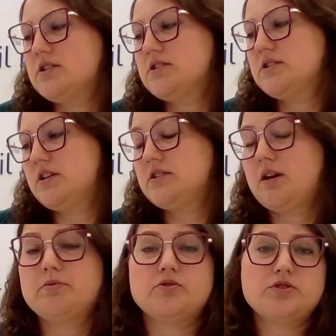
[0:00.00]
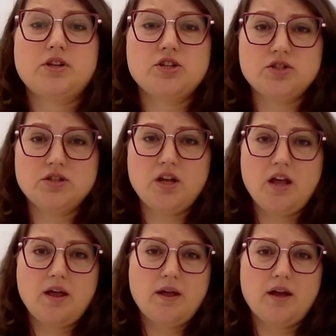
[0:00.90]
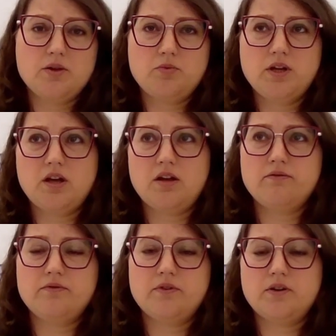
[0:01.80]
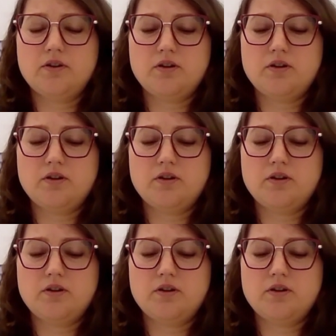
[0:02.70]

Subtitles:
is Type 2 station, and we have